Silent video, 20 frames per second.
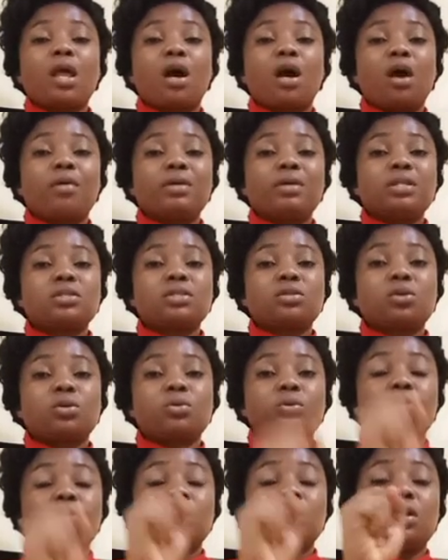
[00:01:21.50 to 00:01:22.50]
All right,
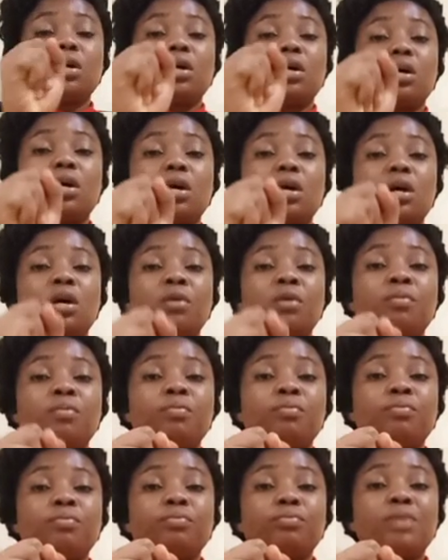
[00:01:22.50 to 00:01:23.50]
so
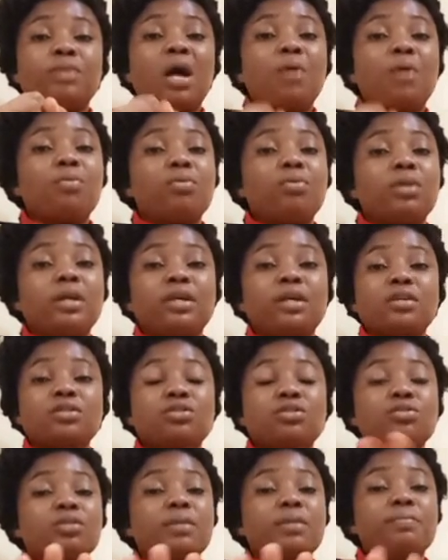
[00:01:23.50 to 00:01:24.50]
that will lead
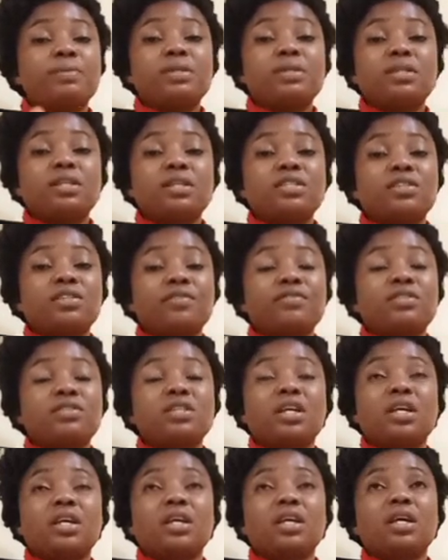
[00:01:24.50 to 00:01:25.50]
us to the business of
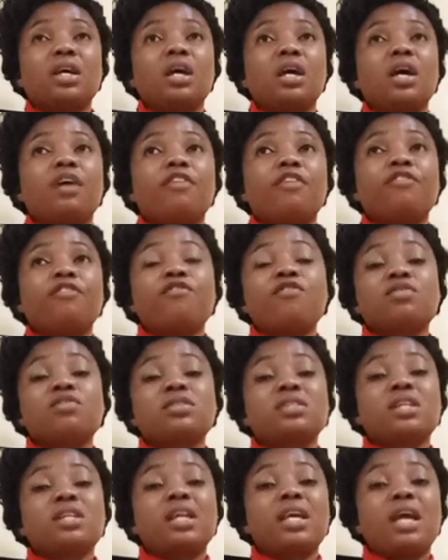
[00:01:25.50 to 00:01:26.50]
today.
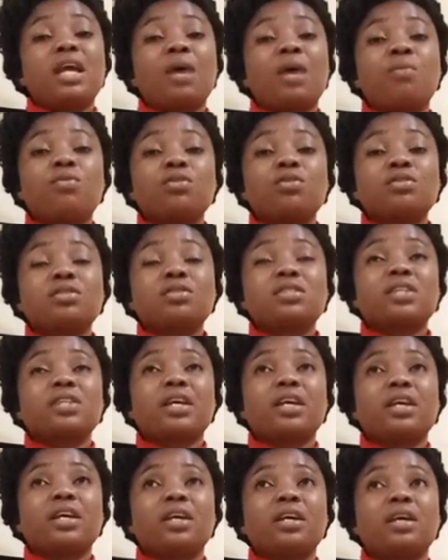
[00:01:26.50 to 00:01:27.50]
Firstly, I want to
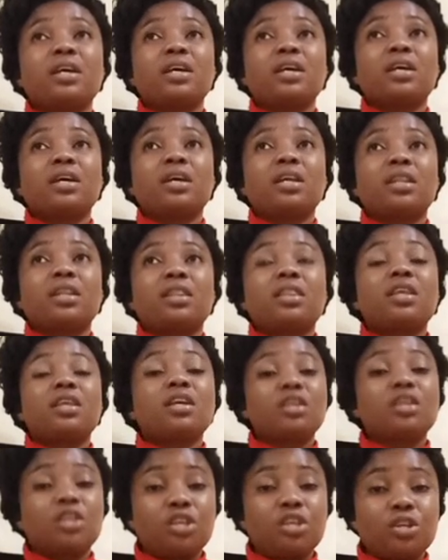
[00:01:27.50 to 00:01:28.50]
say
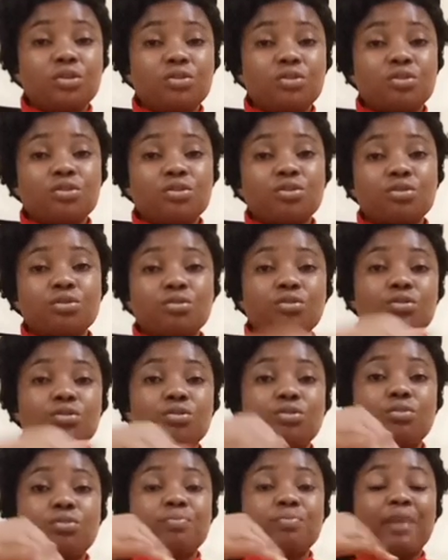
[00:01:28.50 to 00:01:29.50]
thank you to
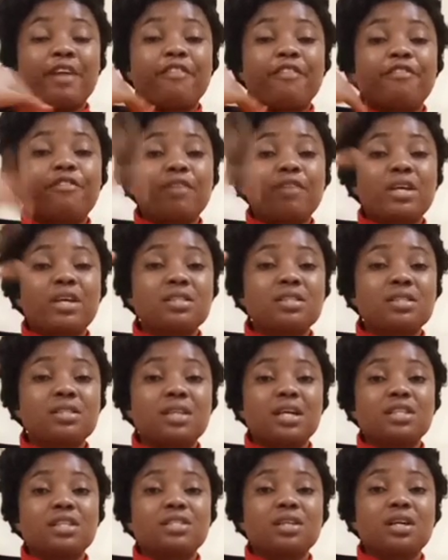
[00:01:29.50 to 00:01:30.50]
my friends
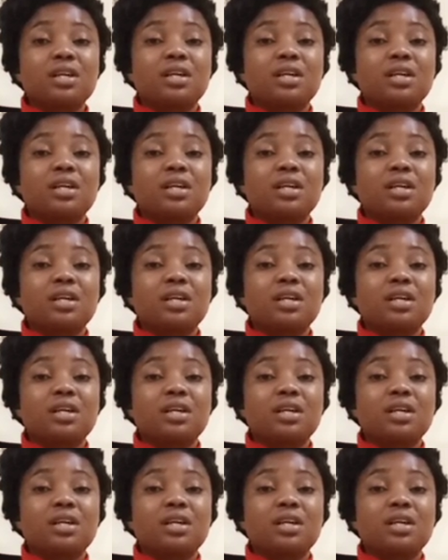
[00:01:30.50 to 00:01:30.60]
that